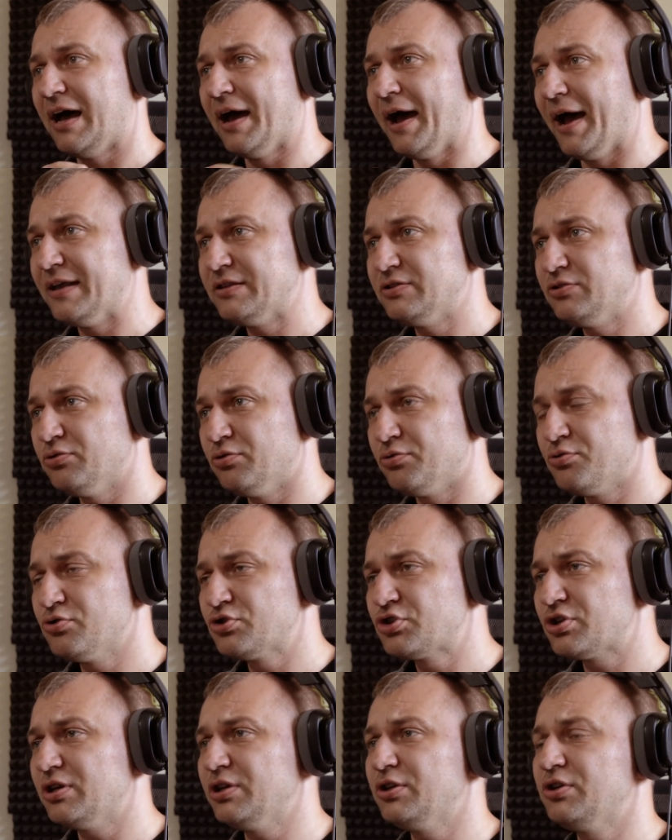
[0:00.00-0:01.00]
as you
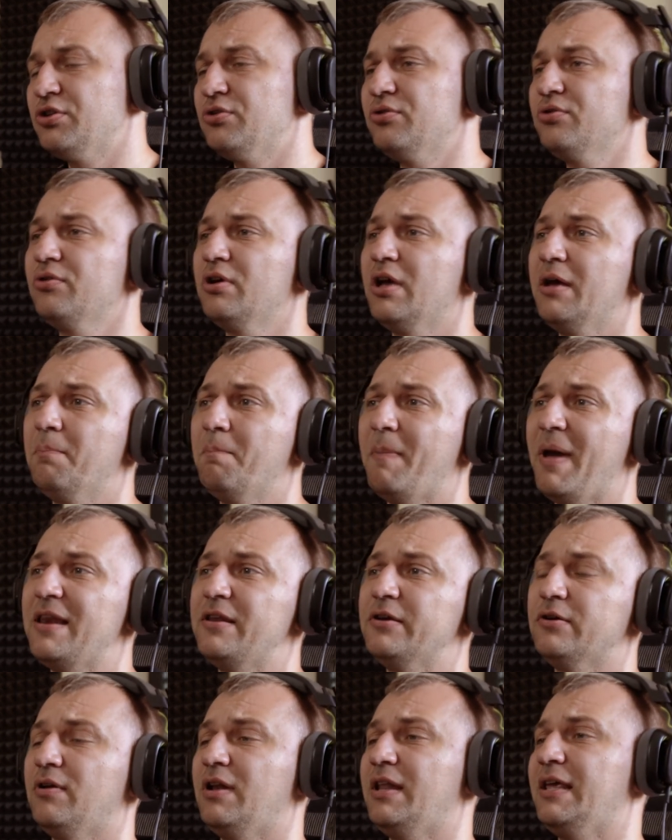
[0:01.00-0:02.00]
usually do
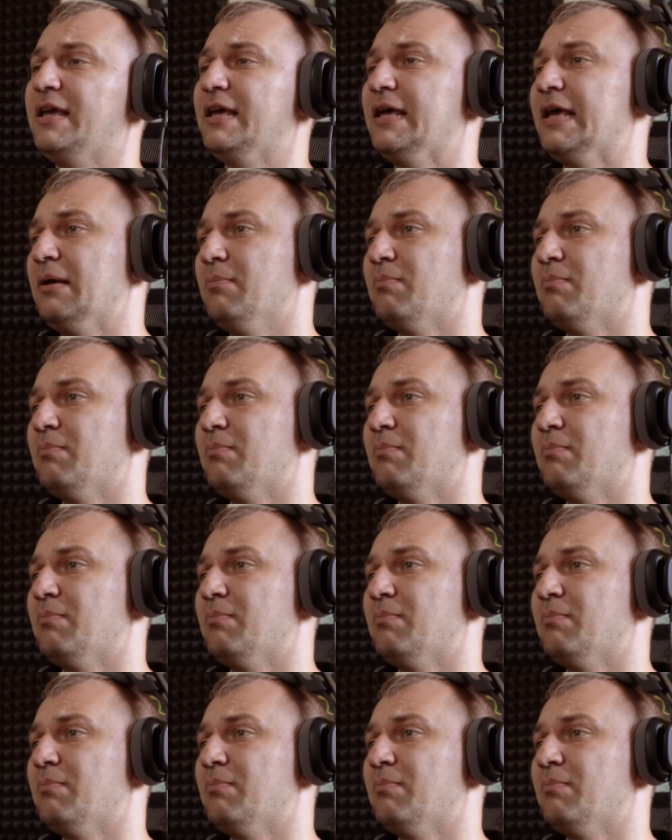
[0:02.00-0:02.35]
manually,